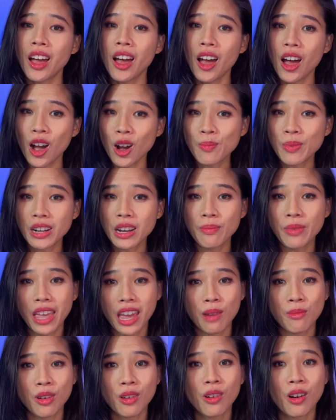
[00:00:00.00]
Open up
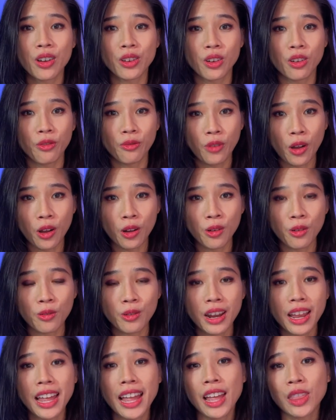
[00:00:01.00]
Camo on your
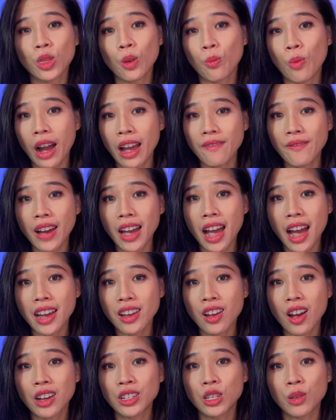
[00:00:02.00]
phone, hit the Wi-Fi
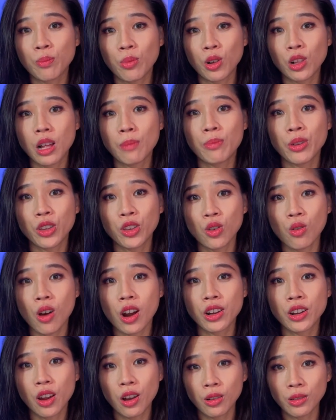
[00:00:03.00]
icon to pull up a
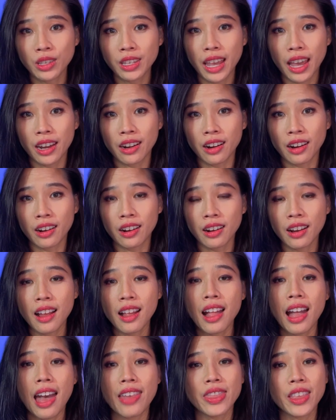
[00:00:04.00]
QR code scanner,
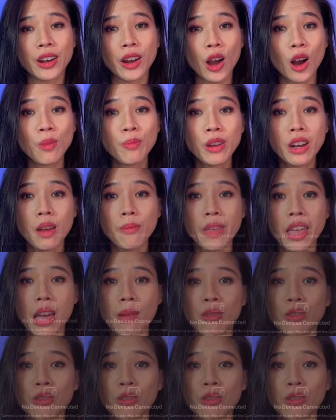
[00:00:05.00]
and then open up Camo